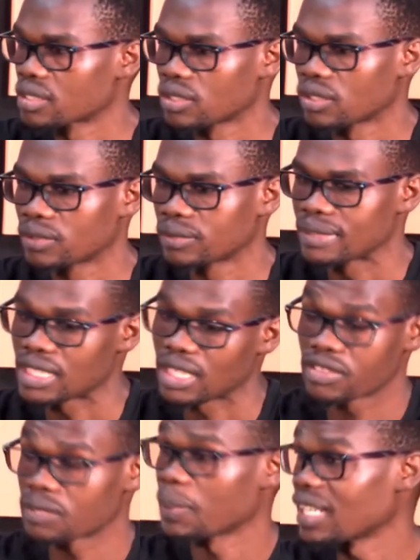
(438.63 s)
So
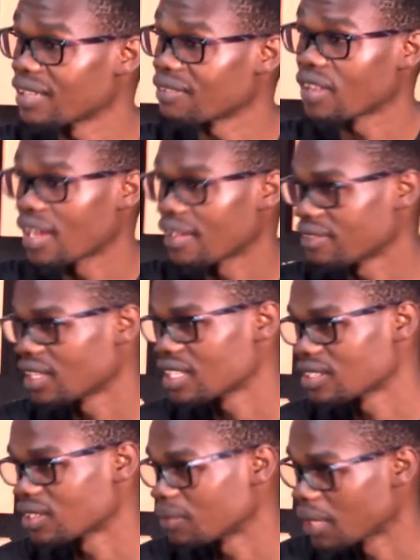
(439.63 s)
instead of spending 5
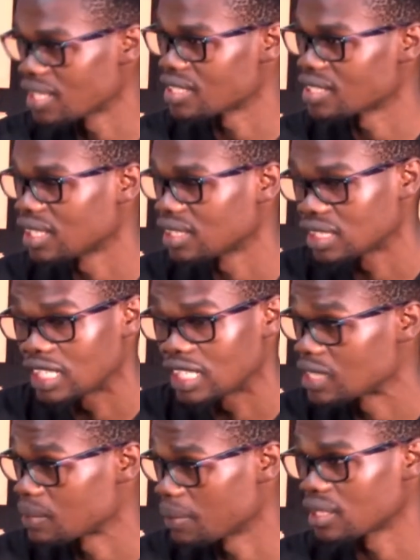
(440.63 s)
years on my engineering degree,
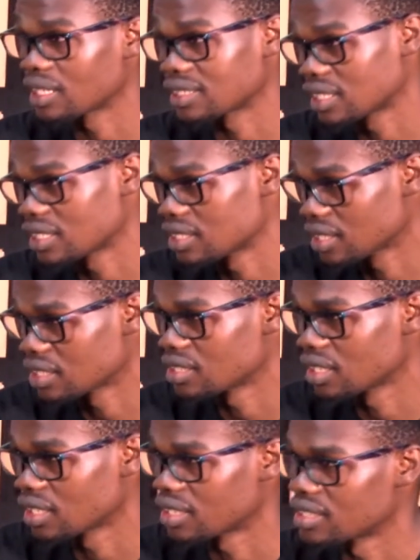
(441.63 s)
I spent actually 6
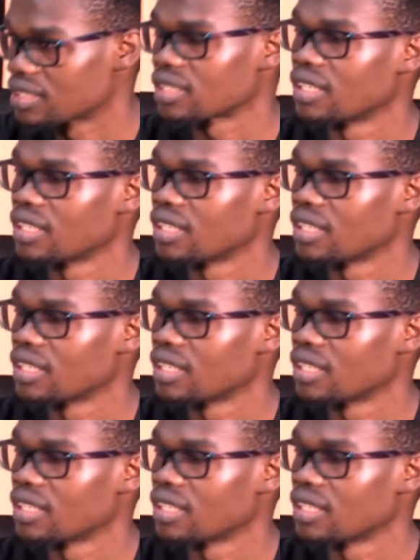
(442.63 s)
years.